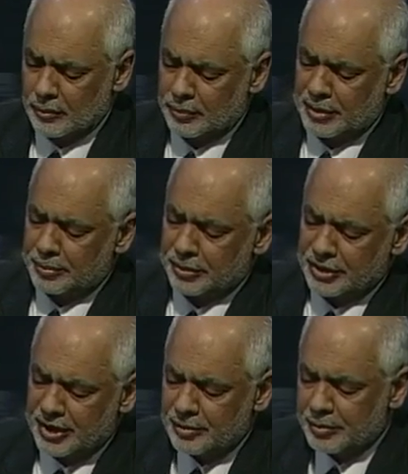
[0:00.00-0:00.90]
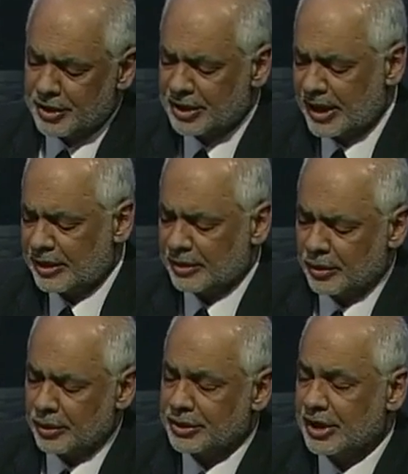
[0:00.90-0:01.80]
People seem to be taking the
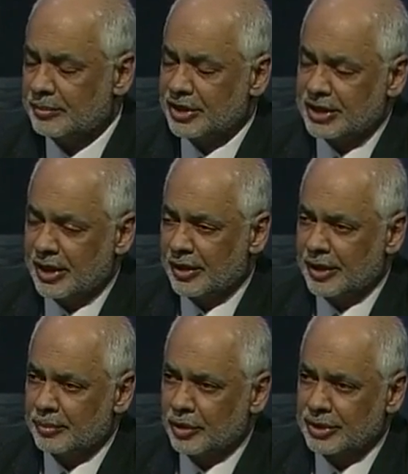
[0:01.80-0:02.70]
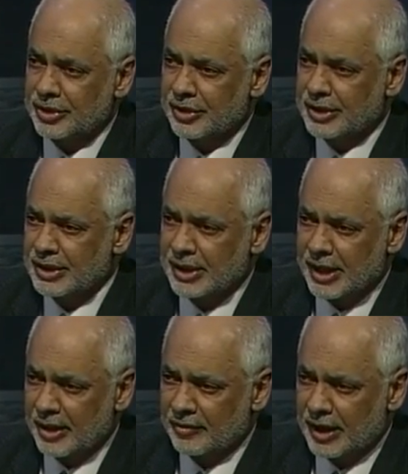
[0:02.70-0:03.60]
whole subject area more seriously
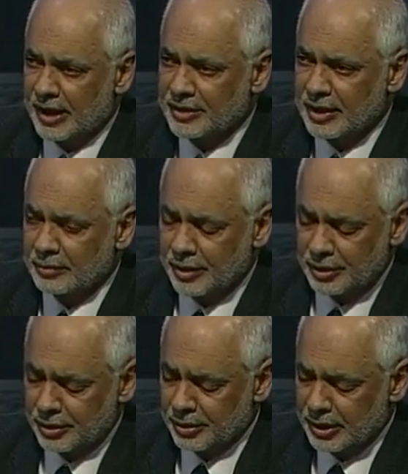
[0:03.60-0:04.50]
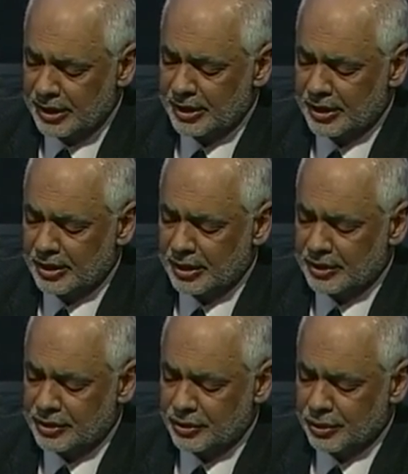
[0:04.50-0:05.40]
now, Vanessa. When you're leading
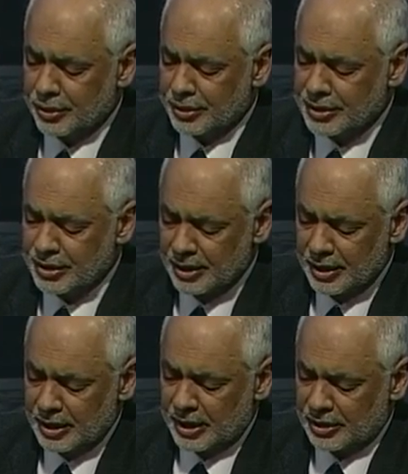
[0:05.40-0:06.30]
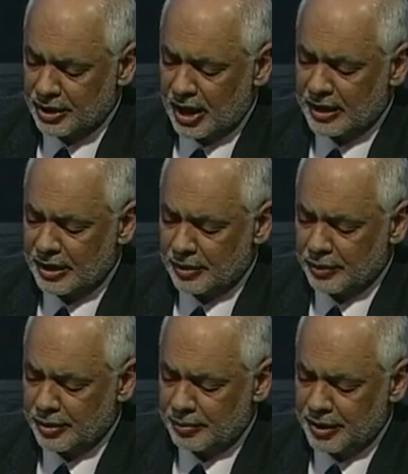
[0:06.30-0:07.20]
these tours and talking
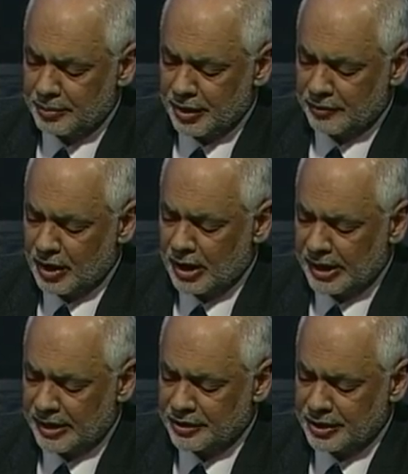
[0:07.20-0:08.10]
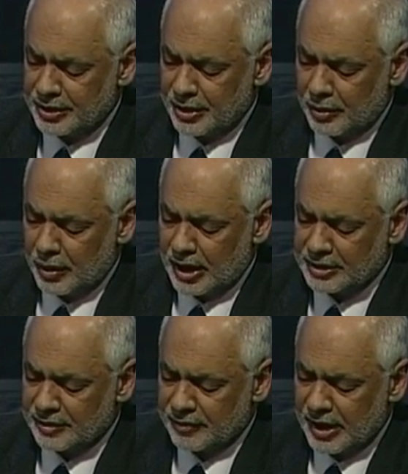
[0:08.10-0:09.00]
with people of all ages and all
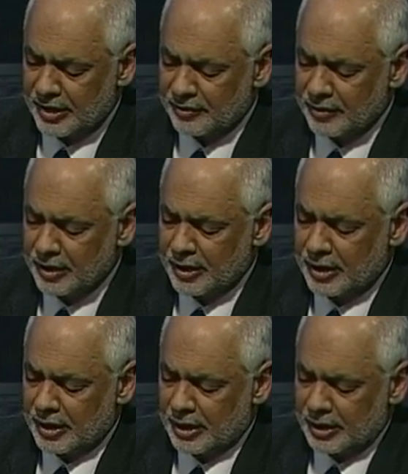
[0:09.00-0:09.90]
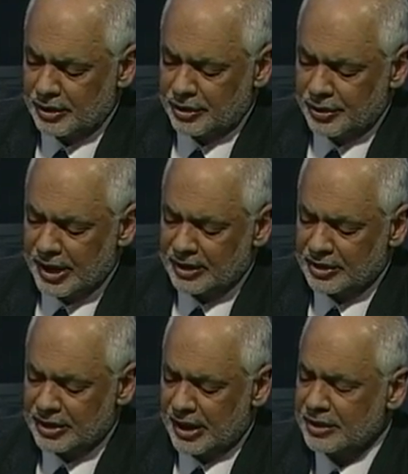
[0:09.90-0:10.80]
walks of life, do you get the
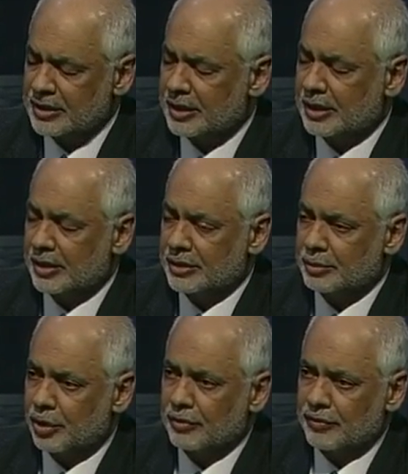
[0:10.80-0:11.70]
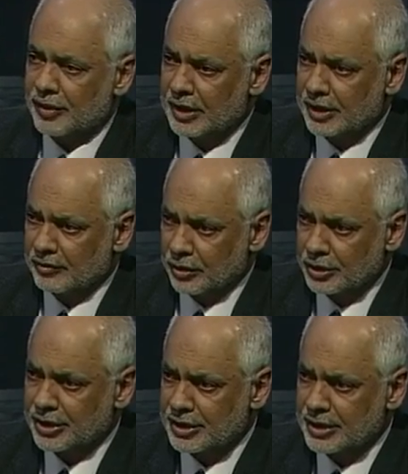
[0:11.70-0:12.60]
sense that there's more of a feeling of
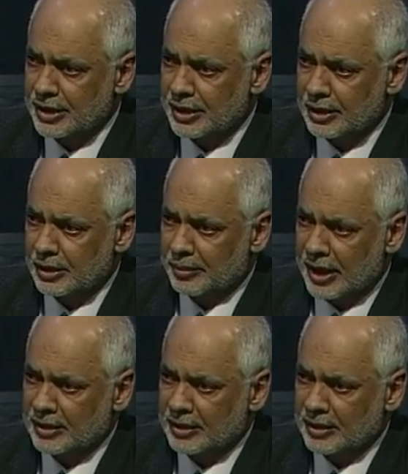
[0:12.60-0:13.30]
urgency about